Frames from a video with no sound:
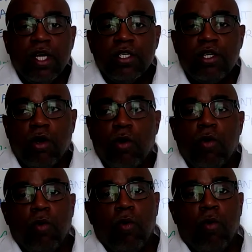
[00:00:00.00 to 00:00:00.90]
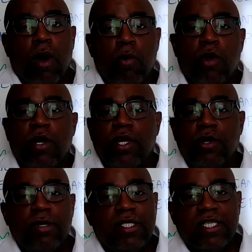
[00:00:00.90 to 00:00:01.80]
So, what we're going to
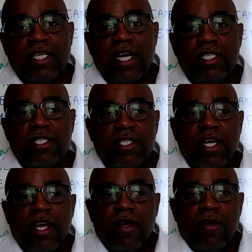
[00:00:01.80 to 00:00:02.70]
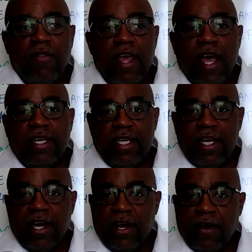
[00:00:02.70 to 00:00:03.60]
do is discuss the
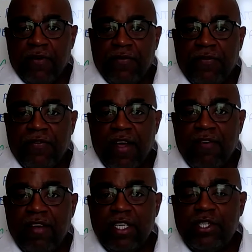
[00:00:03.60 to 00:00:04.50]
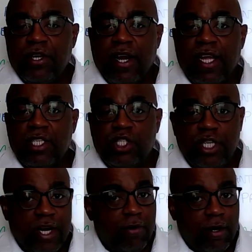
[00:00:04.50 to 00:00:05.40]
idea of adventure in
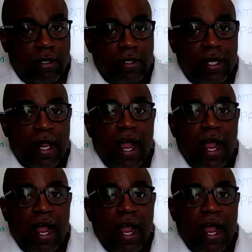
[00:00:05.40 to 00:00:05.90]
general.